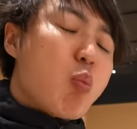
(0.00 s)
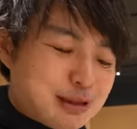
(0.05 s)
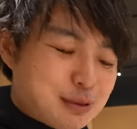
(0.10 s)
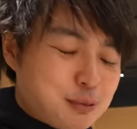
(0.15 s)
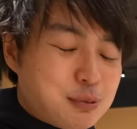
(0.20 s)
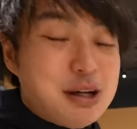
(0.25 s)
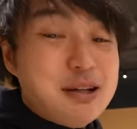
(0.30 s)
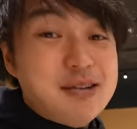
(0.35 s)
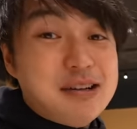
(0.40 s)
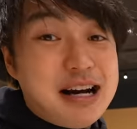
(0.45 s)

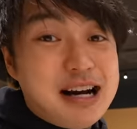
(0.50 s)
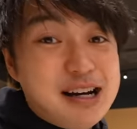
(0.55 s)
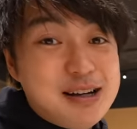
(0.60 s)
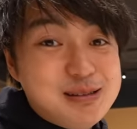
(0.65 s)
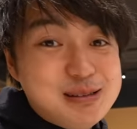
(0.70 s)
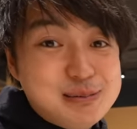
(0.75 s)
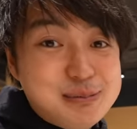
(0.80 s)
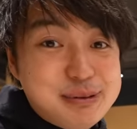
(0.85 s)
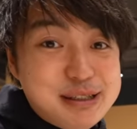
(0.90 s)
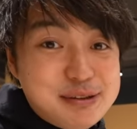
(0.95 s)
Well, I
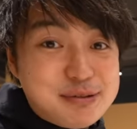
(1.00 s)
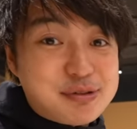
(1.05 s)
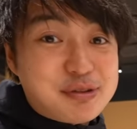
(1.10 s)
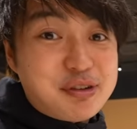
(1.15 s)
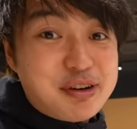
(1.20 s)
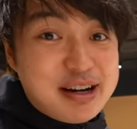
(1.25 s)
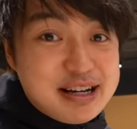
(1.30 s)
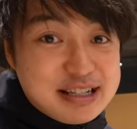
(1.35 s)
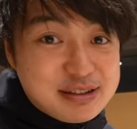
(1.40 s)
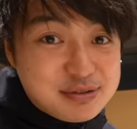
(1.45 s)
will be
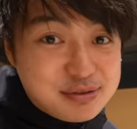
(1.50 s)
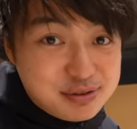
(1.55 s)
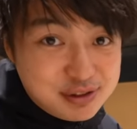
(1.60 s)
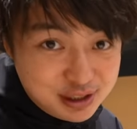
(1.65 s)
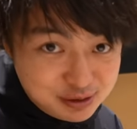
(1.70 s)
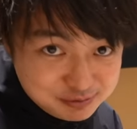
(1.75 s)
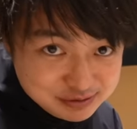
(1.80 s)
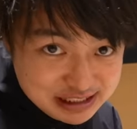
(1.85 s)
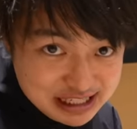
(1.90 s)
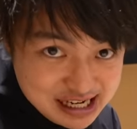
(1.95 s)
flying
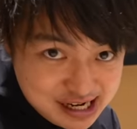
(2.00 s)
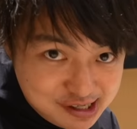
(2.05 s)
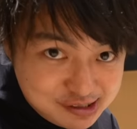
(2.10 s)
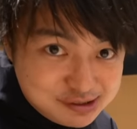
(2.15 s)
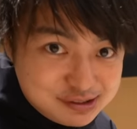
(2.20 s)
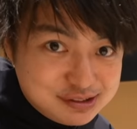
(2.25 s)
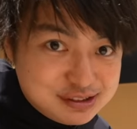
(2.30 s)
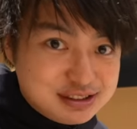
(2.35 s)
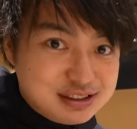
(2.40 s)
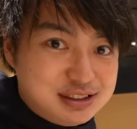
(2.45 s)
from
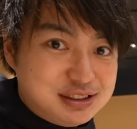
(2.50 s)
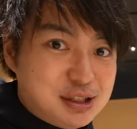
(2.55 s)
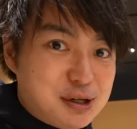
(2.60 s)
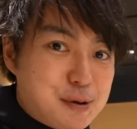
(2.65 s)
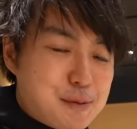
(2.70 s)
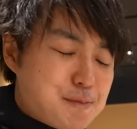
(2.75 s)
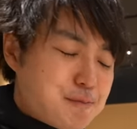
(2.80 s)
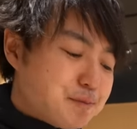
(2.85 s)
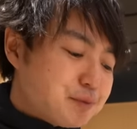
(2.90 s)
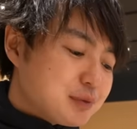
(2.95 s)
now,
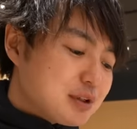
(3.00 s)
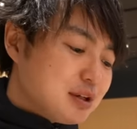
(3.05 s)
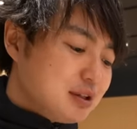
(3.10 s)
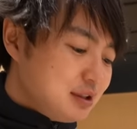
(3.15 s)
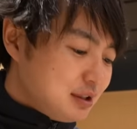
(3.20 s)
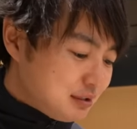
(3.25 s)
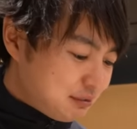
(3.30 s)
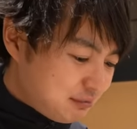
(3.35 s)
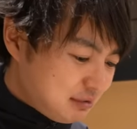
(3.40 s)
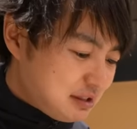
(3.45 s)
so
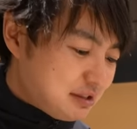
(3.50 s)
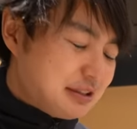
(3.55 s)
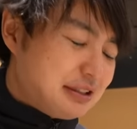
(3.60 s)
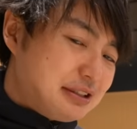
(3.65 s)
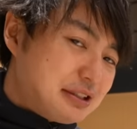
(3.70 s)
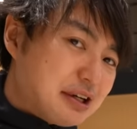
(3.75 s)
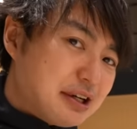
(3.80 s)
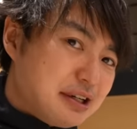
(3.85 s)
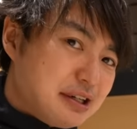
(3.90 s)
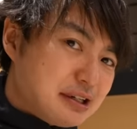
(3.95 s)
not really
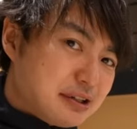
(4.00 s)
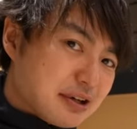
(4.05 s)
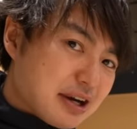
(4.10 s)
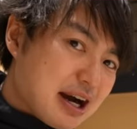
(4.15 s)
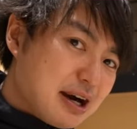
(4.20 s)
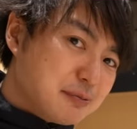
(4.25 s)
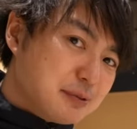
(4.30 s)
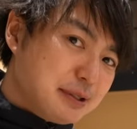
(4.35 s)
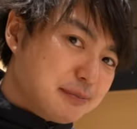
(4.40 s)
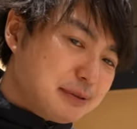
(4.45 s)
tired.
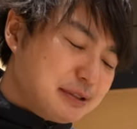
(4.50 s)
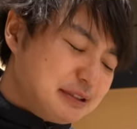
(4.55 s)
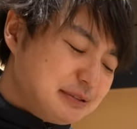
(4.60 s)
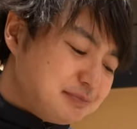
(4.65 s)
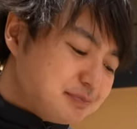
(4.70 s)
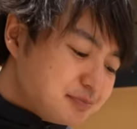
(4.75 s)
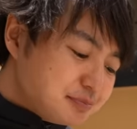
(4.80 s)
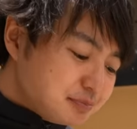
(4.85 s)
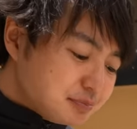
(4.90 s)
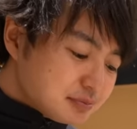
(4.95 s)
However,
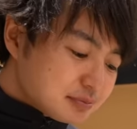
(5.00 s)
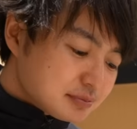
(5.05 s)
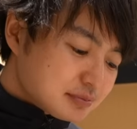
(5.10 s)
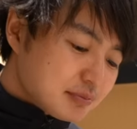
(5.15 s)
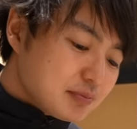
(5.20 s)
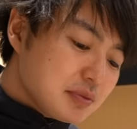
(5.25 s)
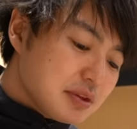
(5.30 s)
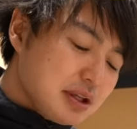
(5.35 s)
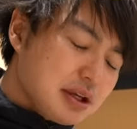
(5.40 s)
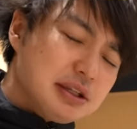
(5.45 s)

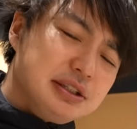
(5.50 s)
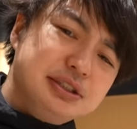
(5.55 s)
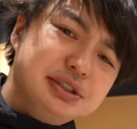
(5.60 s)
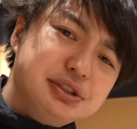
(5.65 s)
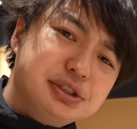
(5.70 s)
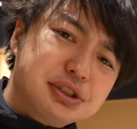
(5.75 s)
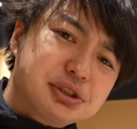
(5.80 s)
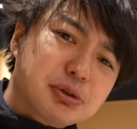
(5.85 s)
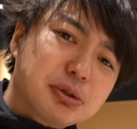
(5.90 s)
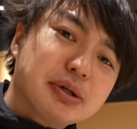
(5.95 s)

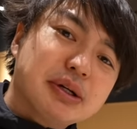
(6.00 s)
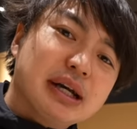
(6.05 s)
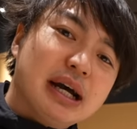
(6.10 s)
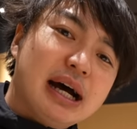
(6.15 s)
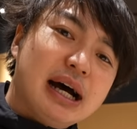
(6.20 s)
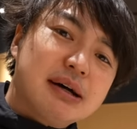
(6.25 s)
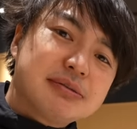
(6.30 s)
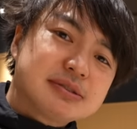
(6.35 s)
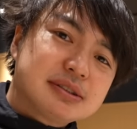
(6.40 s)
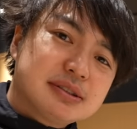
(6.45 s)
usually
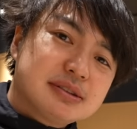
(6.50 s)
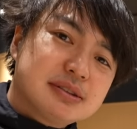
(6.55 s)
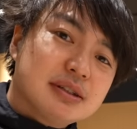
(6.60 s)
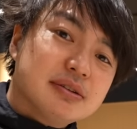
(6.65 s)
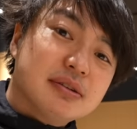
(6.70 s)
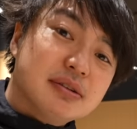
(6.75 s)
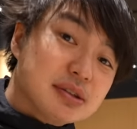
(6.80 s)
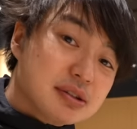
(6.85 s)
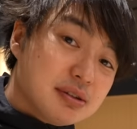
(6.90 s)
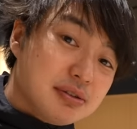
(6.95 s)
after the
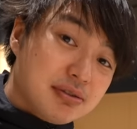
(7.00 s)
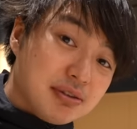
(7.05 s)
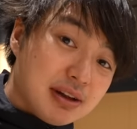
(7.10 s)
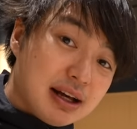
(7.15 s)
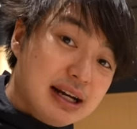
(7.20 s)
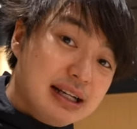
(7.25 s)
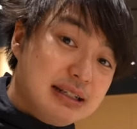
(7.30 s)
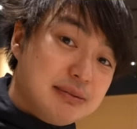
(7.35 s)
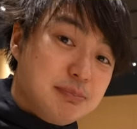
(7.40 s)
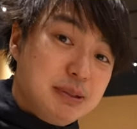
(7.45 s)
long
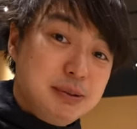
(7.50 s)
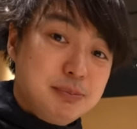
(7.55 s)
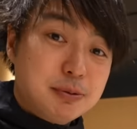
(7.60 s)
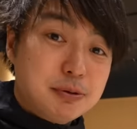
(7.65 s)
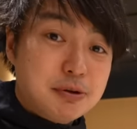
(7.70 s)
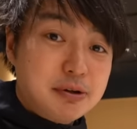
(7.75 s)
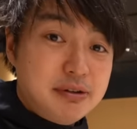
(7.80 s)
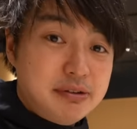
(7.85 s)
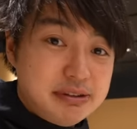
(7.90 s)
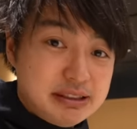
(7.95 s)
flight,
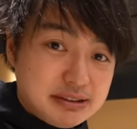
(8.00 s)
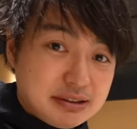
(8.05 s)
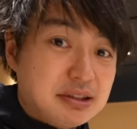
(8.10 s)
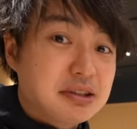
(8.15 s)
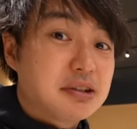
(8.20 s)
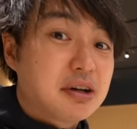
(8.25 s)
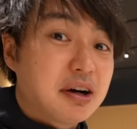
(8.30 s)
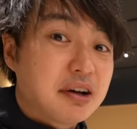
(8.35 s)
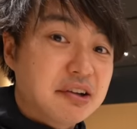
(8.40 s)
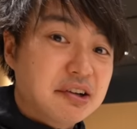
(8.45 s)
people are really
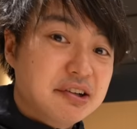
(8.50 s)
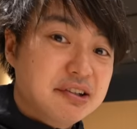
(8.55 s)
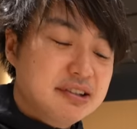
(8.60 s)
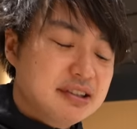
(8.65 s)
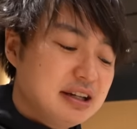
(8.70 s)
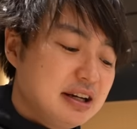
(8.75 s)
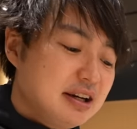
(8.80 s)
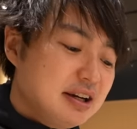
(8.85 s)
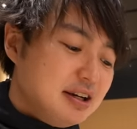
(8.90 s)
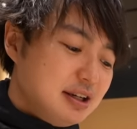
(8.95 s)
tired.